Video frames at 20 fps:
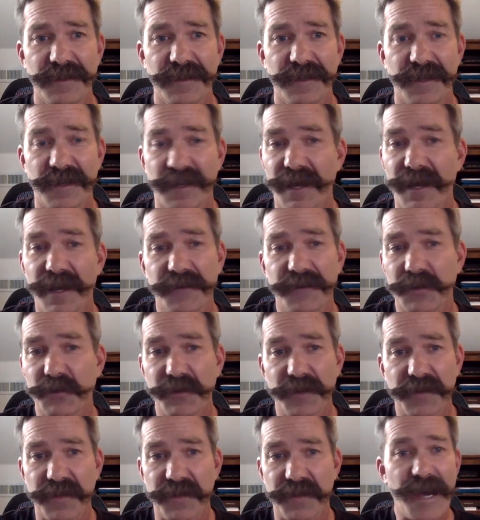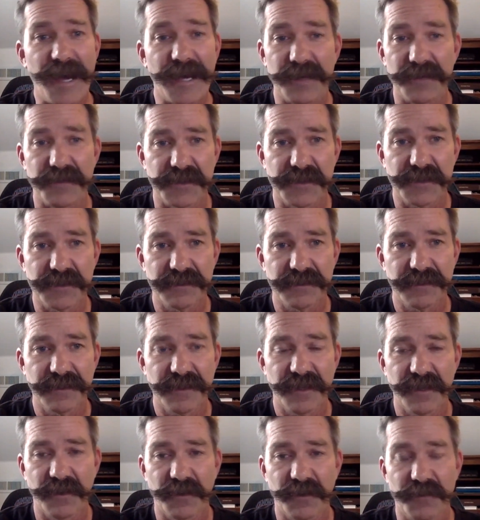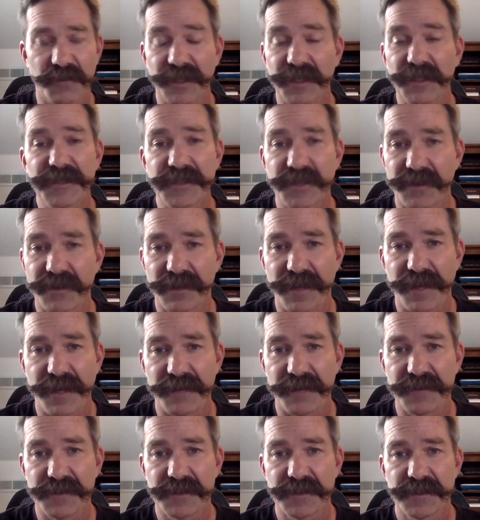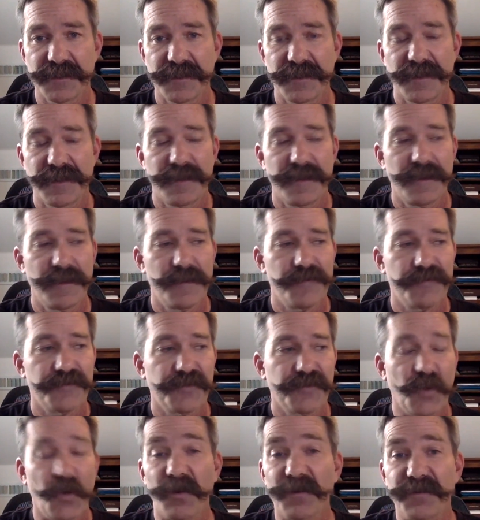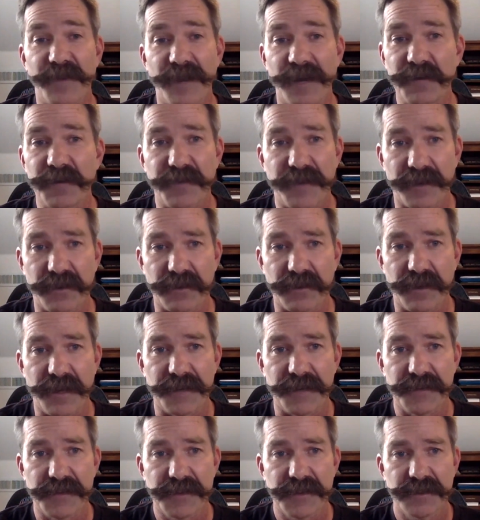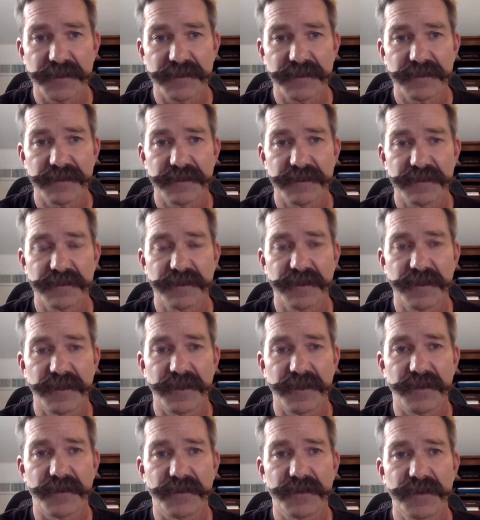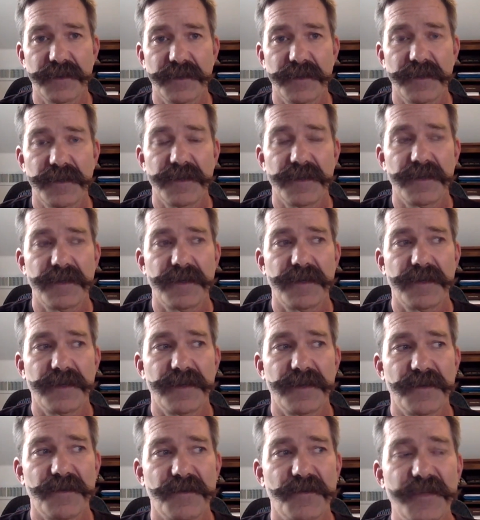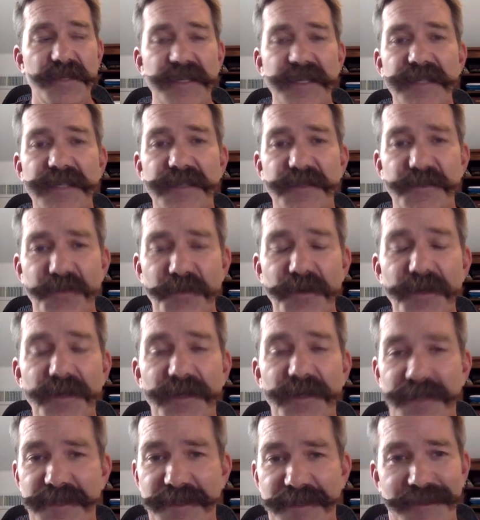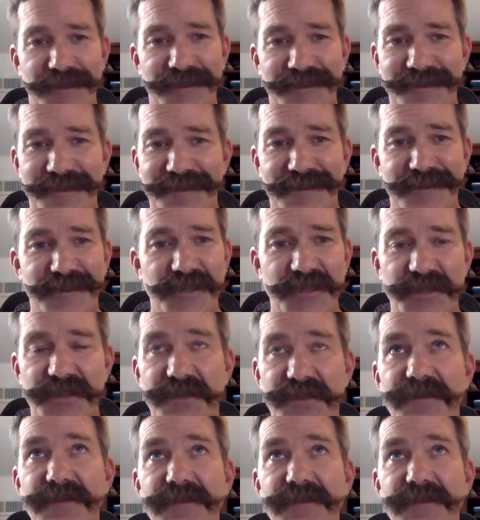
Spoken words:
And a lot of it with lives, you know, military lives or firefighter lives. You know, we need to really just